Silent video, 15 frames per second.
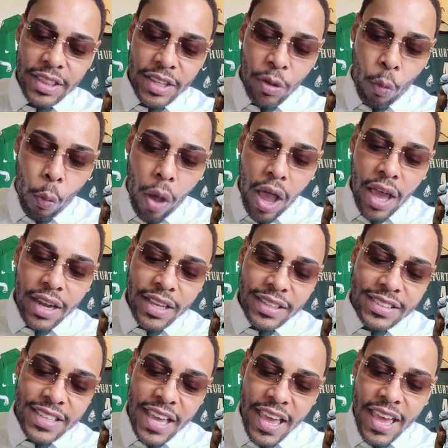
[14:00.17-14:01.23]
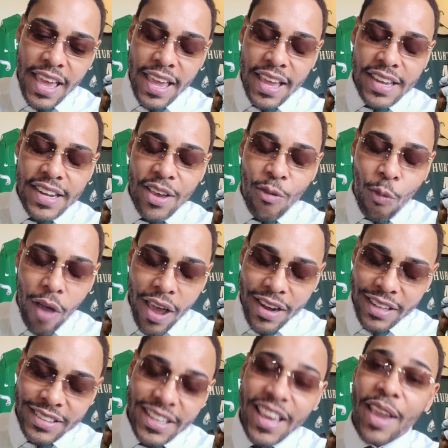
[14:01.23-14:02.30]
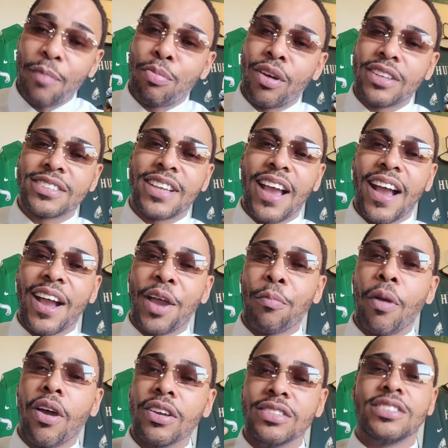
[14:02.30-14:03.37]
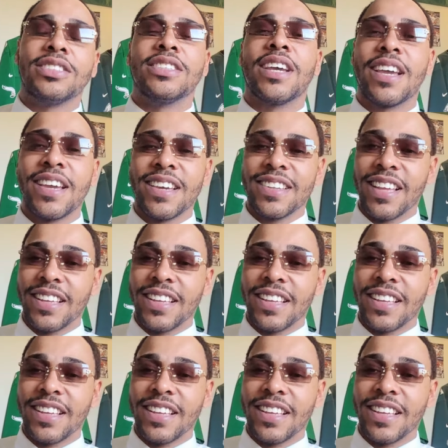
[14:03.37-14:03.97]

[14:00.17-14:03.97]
Why did Tad, why did Tad Prescott come out and say